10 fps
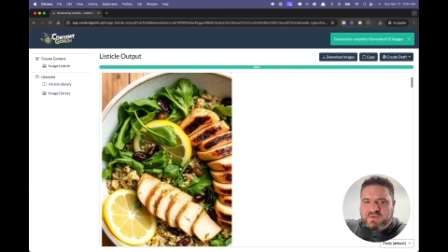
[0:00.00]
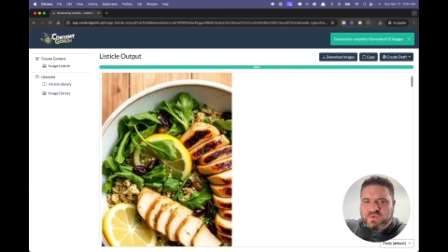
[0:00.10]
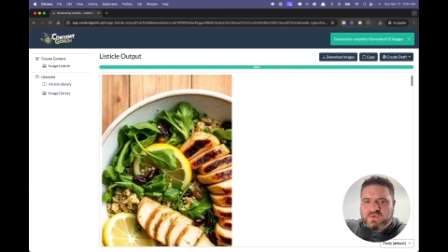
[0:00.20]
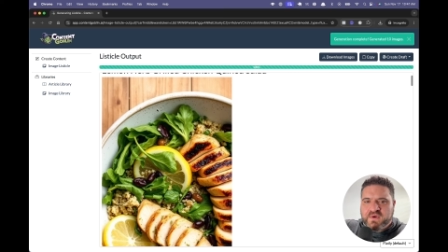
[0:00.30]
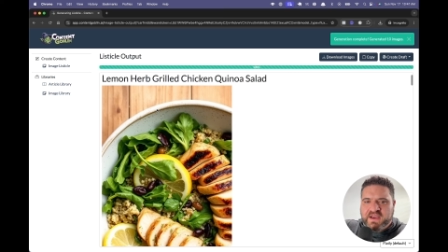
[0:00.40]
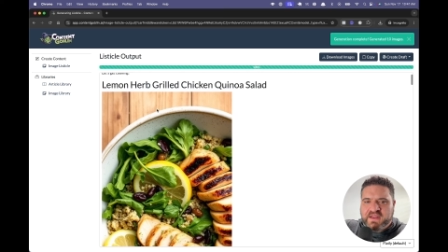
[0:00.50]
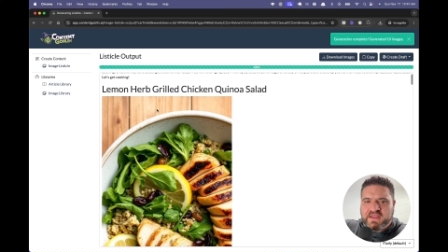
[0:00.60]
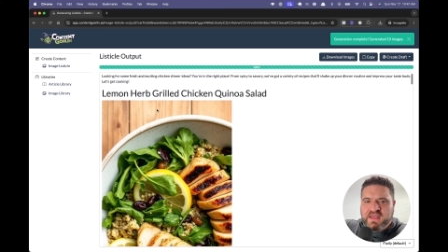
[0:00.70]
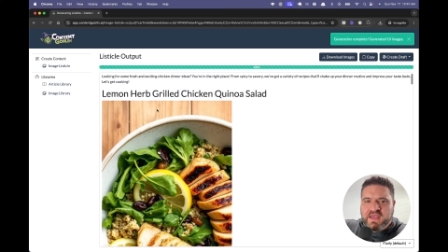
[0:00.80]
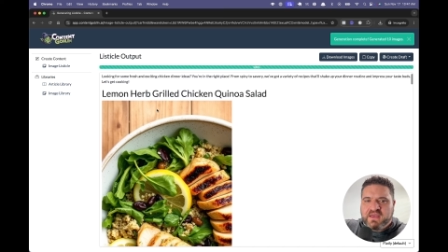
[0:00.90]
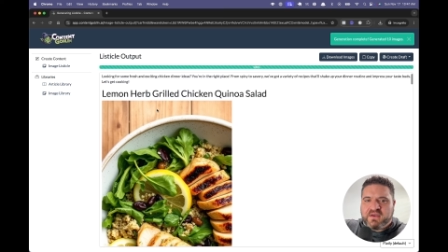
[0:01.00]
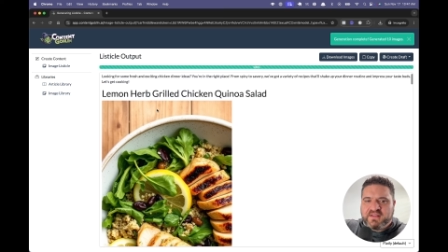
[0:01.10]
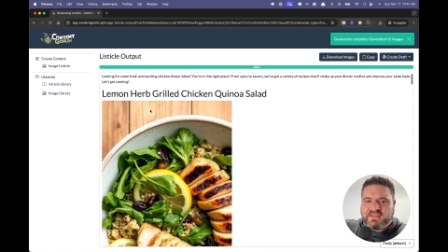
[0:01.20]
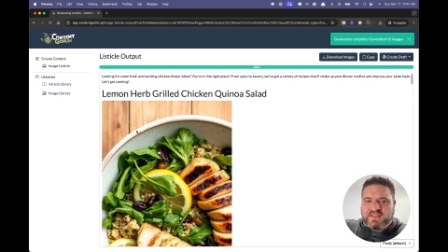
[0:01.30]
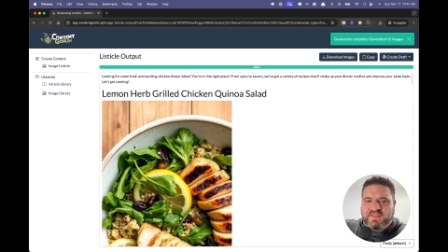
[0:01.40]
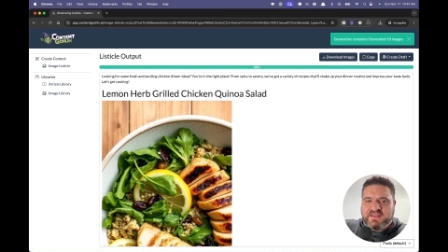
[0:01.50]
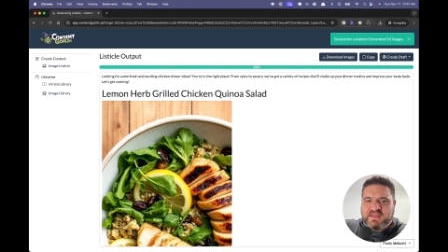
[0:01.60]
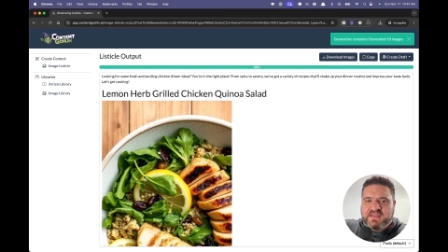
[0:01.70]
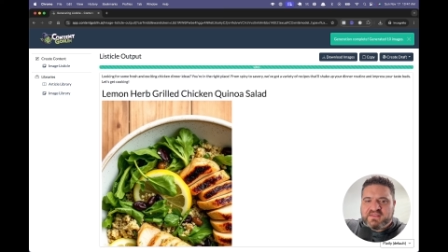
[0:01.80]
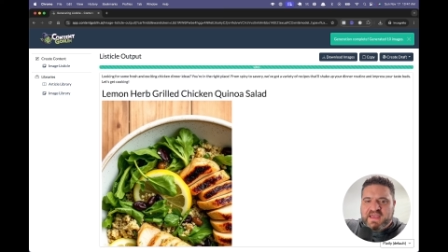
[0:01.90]
We're writing content that
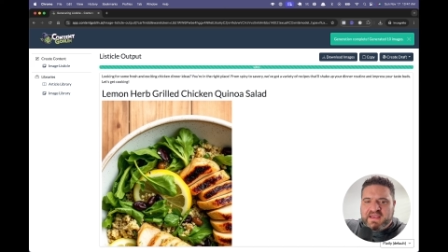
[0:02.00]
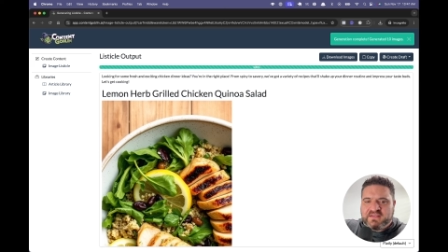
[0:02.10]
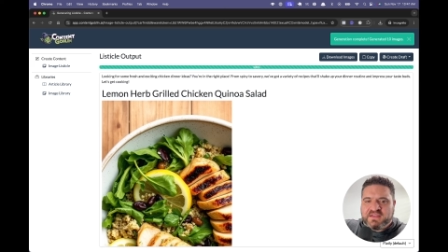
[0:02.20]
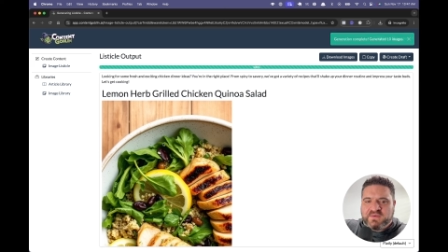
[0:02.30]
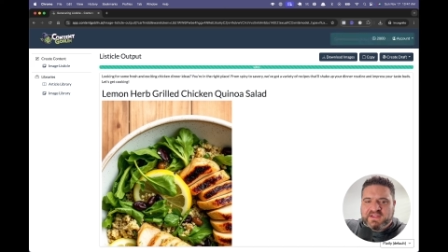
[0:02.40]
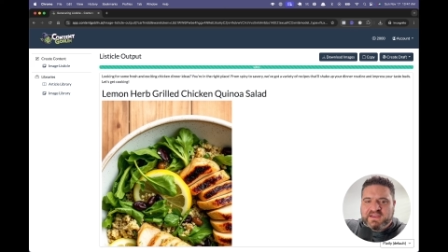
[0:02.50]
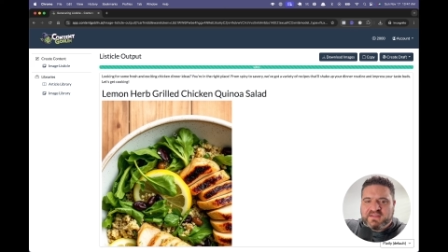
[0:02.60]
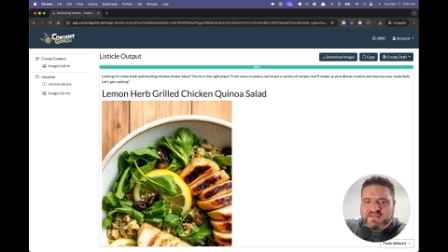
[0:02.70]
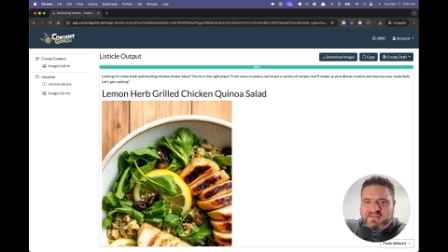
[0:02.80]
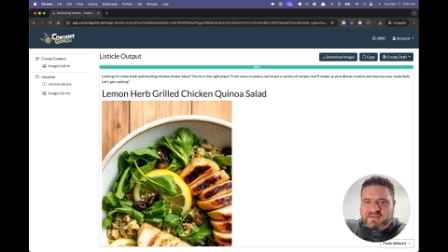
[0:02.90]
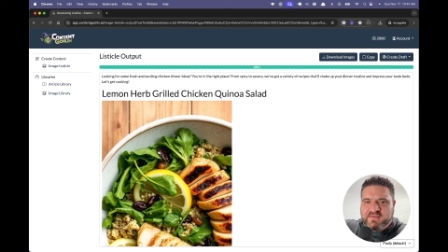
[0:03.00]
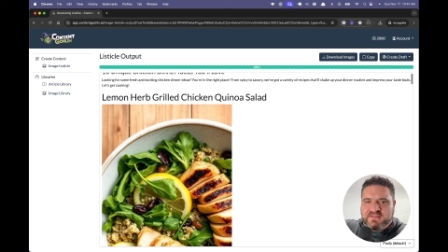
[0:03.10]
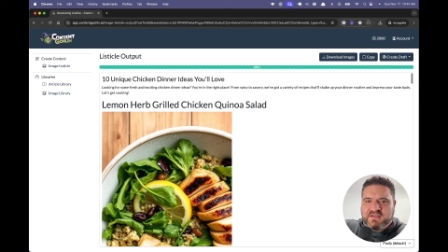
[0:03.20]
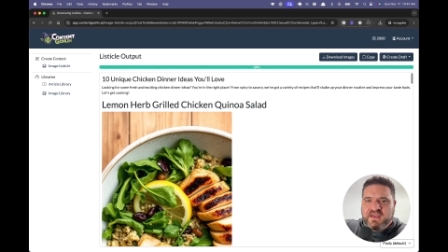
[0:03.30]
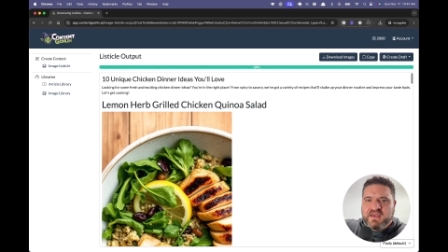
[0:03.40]
is actually related to this image.